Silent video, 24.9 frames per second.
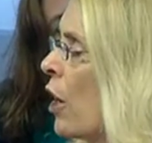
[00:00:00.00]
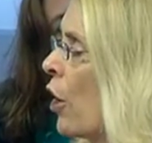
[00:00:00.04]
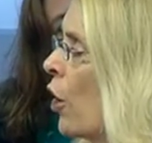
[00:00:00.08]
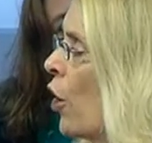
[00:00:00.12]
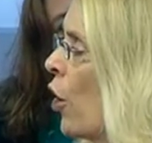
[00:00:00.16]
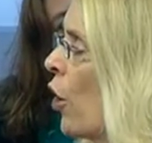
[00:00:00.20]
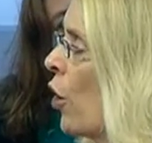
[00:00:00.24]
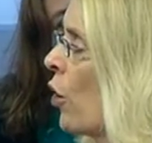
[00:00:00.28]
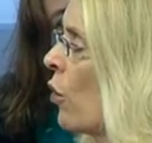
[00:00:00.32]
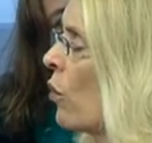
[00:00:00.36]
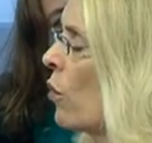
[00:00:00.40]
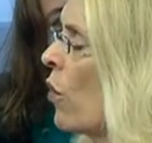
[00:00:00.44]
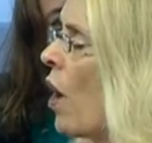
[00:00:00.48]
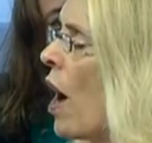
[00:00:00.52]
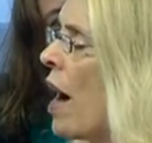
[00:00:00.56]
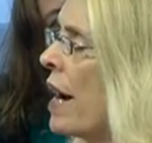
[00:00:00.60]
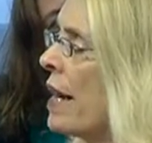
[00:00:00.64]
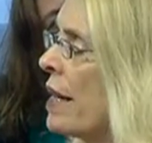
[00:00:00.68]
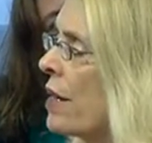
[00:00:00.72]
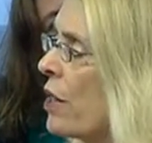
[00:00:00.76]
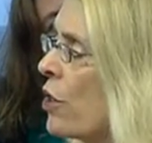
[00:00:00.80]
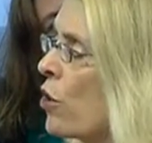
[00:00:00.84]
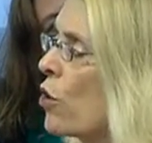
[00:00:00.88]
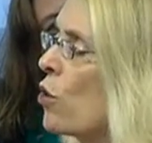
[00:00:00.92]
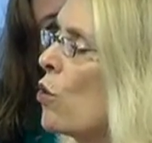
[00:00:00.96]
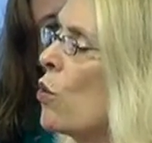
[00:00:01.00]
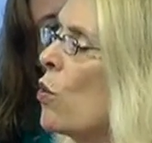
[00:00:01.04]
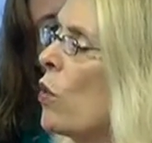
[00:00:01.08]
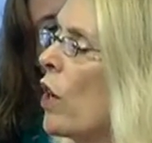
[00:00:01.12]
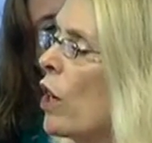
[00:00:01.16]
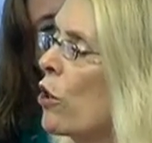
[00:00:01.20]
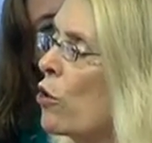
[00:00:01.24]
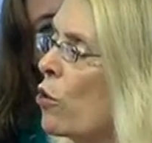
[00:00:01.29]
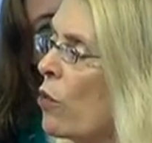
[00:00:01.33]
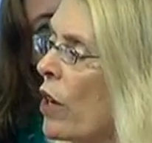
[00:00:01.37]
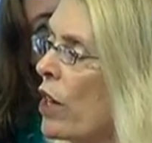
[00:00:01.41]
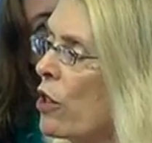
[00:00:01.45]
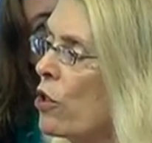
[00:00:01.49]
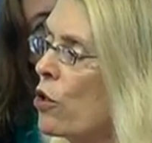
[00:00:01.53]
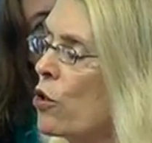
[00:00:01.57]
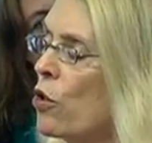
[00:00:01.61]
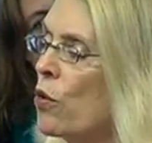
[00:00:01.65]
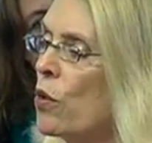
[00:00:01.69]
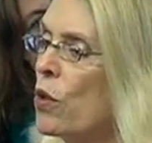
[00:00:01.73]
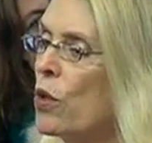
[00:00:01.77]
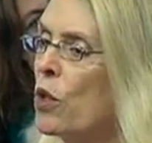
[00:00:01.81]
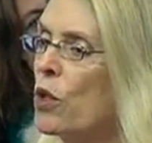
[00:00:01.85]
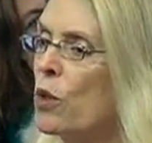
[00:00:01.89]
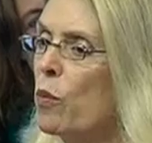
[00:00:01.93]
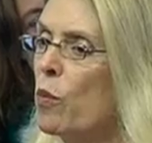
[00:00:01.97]
Kurt Rice, who addressed you
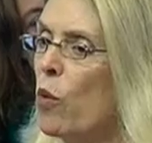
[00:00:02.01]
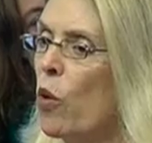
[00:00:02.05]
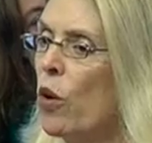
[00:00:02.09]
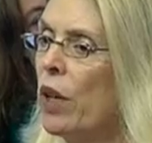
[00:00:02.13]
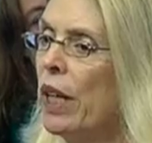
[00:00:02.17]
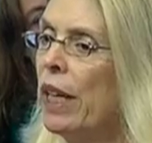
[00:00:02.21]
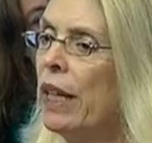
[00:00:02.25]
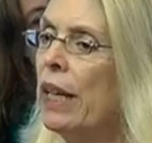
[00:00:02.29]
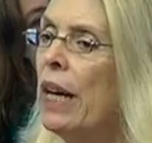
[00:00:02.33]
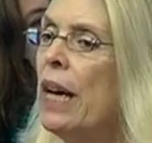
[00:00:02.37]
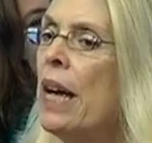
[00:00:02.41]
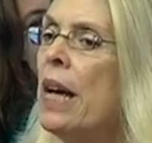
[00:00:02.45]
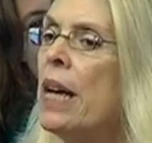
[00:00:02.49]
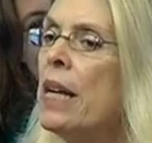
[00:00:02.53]
this morning,